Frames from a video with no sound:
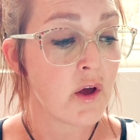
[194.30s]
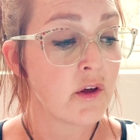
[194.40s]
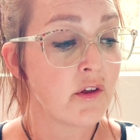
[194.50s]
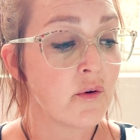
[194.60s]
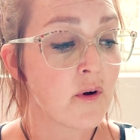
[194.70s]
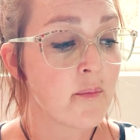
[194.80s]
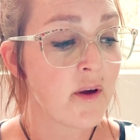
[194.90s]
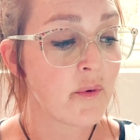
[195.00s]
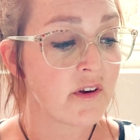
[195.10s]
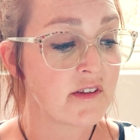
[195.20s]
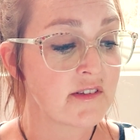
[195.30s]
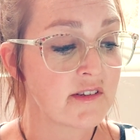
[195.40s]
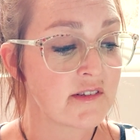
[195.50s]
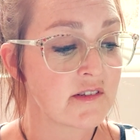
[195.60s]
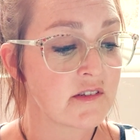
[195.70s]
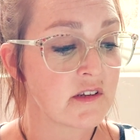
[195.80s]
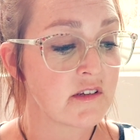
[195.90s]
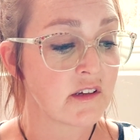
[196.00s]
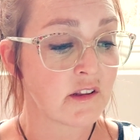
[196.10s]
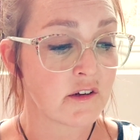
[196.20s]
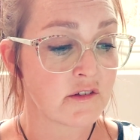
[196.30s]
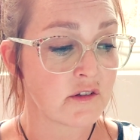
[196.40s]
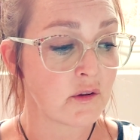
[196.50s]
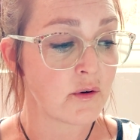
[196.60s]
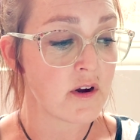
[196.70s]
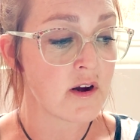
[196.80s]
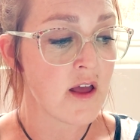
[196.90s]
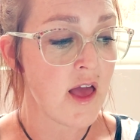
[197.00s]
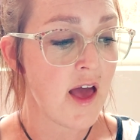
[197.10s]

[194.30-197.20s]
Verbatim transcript: You are my witnesses, declares the Lord,